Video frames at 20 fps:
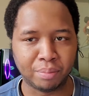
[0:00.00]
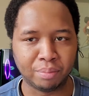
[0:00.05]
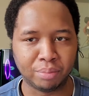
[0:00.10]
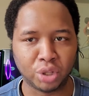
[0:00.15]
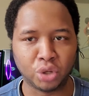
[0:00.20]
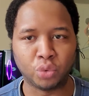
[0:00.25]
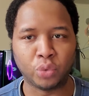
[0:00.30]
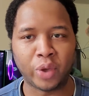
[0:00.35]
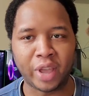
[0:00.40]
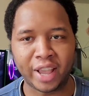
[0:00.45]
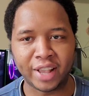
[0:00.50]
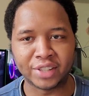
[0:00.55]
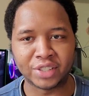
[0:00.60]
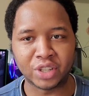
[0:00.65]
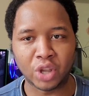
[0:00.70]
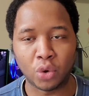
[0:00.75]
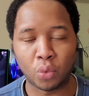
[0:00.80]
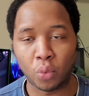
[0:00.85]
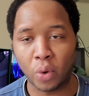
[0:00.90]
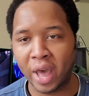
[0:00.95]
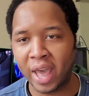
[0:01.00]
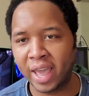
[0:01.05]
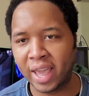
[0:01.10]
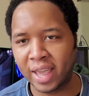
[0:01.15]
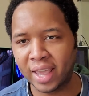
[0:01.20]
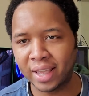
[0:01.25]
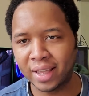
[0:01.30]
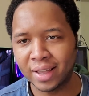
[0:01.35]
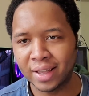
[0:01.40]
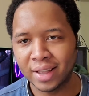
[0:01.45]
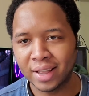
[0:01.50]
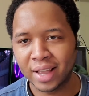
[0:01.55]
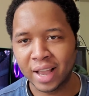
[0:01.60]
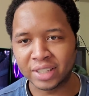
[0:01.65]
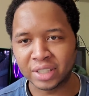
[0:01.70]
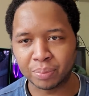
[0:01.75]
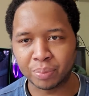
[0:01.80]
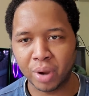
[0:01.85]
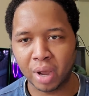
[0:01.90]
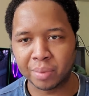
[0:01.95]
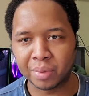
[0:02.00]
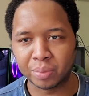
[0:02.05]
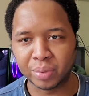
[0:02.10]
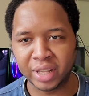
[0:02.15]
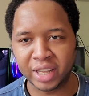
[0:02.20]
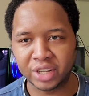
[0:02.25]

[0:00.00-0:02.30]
Blu-rays away, I should probably